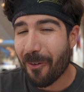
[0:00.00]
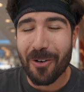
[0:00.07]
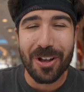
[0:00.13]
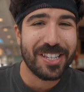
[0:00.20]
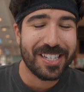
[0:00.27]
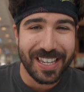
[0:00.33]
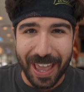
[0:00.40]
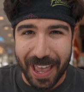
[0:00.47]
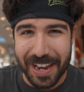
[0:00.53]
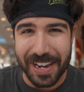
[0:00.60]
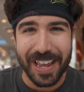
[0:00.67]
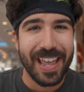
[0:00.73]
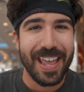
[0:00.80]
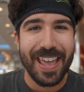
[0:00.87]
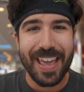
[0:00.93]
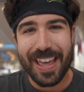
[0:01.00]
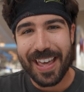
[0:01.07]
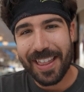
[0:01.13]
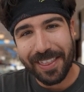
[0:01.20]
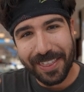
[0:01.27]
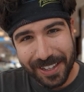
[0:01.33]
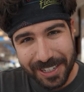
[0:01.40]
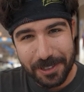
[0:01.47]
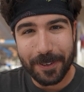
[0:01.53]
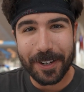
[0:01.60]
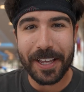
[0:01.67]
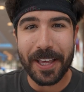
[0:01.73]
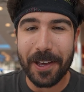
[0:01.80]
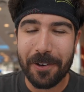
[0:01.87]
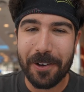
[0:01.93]
Once again, this
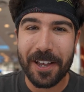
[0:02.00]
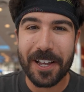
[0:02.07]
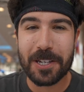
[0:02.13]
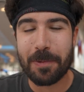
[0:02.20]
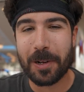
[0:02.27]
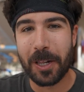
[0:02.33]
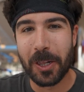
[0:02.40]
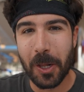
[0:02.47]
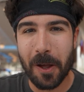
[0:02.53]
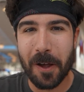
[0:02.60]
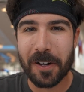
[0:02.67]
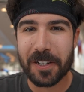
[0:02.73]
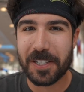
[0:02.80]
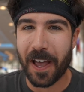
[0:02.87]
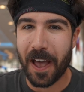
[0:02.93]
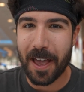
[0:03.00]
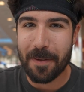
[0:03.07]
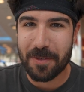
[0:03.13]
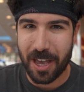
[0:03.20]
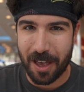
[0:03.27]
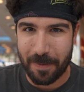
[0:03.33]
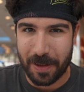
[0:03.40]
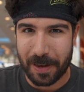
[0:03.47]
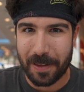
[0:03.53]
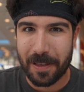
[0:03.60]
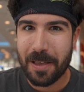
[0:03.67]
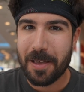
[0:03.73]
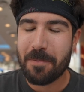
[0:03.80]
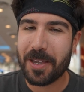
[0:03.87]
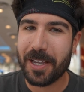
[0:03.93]
video has been a long time coming
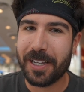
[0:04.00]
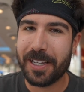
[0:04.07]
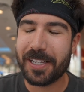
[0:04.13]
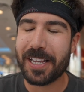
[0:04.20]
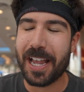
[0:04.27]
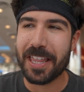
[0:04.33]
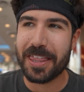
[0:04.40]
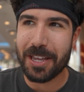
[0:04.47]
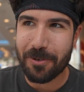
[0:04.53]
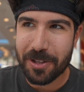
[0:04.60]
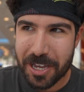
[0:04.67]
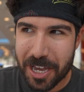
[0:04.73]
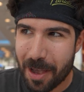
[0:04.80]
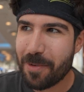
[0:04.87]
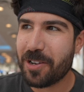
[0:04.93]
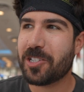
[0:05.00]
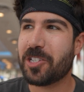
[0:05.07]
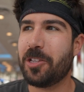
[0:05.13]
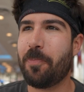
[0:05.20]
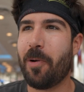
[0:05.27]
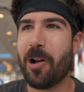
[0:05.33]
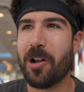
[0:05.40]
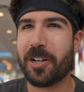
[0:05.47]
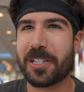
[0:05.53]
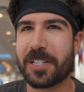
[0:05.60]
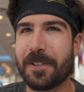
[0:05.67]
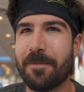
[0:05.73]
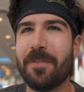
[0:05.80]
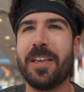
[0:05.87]
because I think when you come here to the parks,